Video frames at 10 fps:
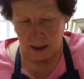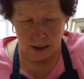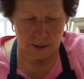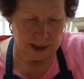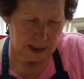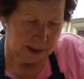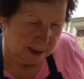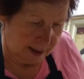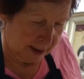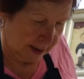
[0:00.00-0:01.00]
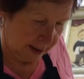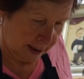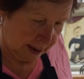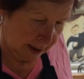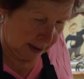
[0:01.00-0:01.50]
Okay.
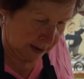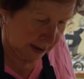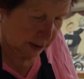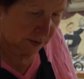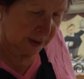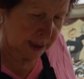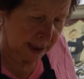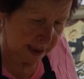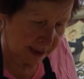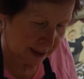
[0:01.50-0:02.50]
Let's do it again.